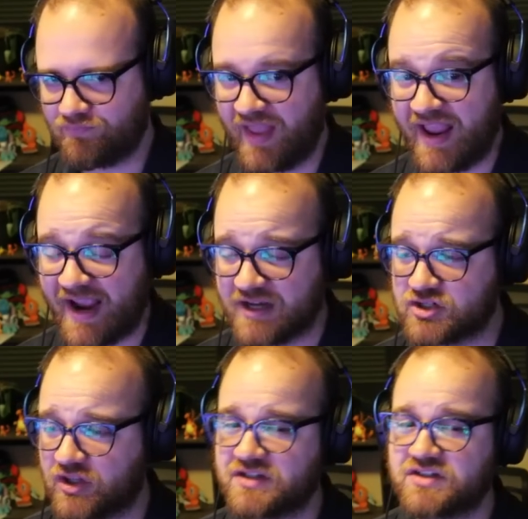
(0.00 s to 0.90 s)

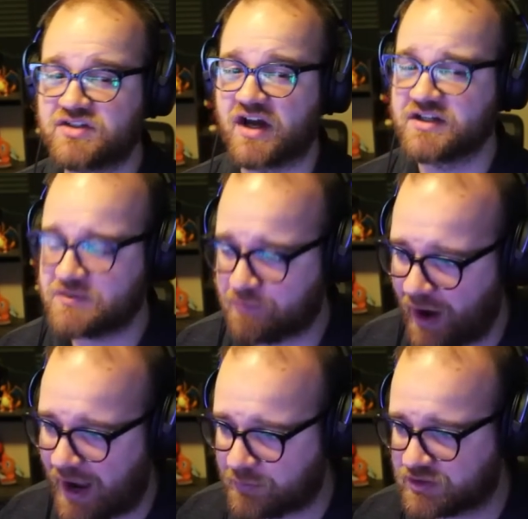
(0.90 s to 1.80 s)
Angela does
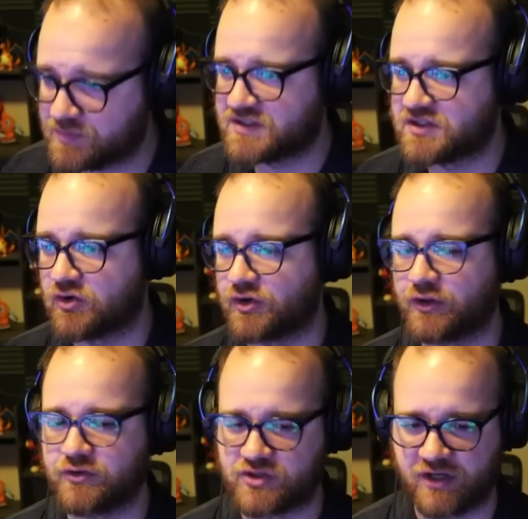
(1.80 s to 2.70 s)
proc with the Mysterio
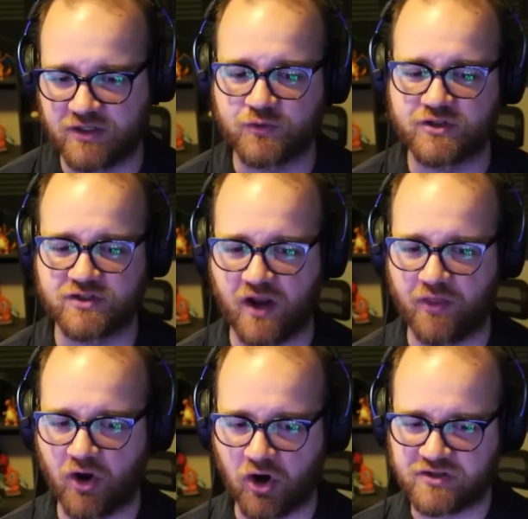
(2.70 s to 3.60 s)
Illusions, which is
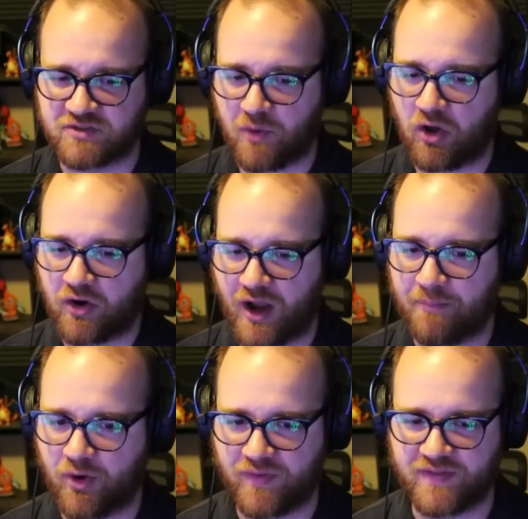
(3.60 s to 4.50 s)
another small
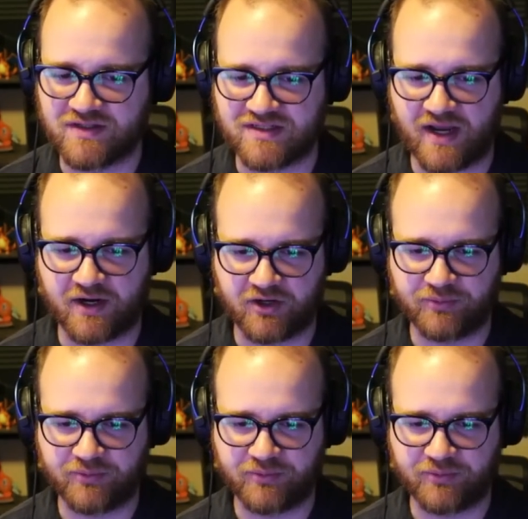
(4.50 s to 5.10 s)
combo in this deck.